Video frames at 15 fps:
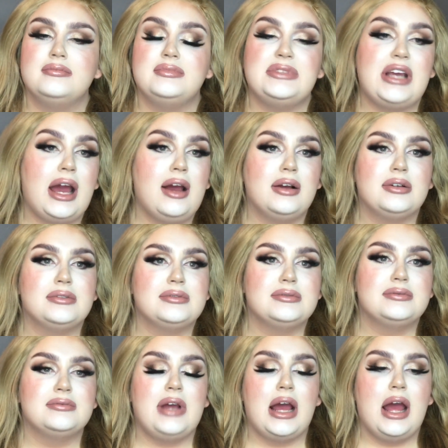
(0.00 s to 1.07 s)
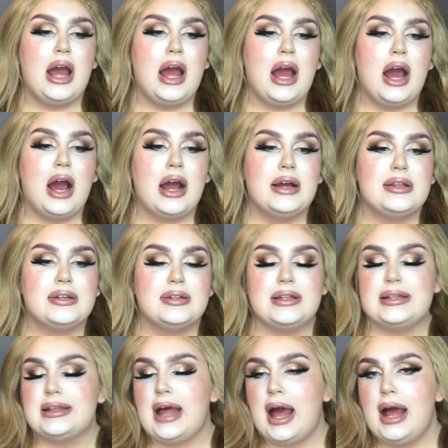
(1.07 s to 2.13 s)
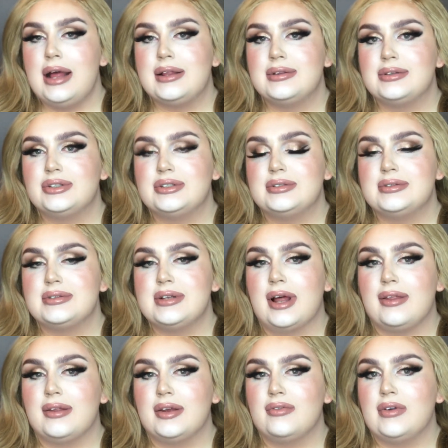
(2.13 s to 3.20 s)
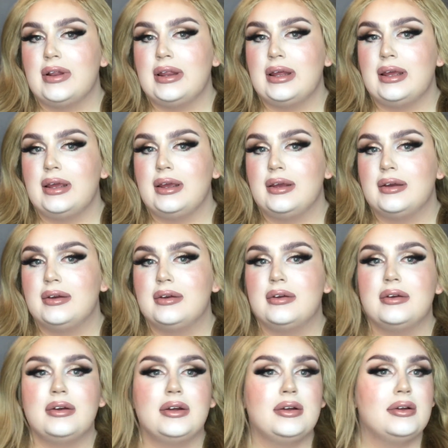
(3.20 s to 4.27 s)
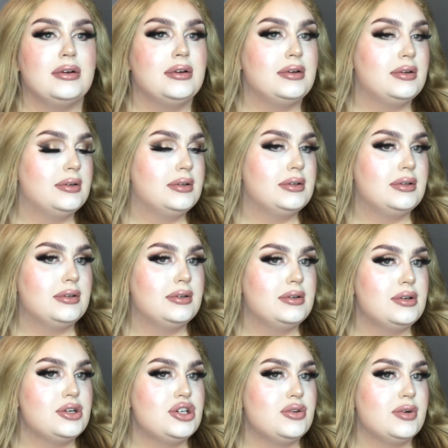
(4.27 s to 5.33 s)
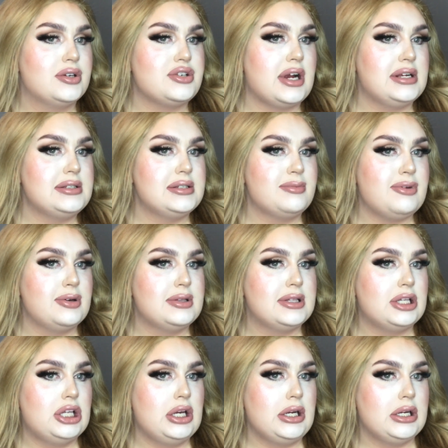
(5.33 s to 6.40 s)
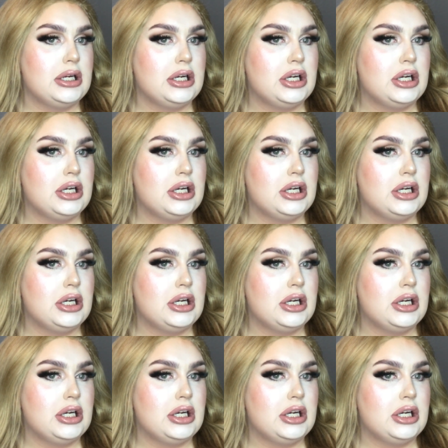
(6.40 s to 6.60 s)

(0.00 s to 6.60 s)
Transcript: Yeah, other than that, there's nothing really to address about the look.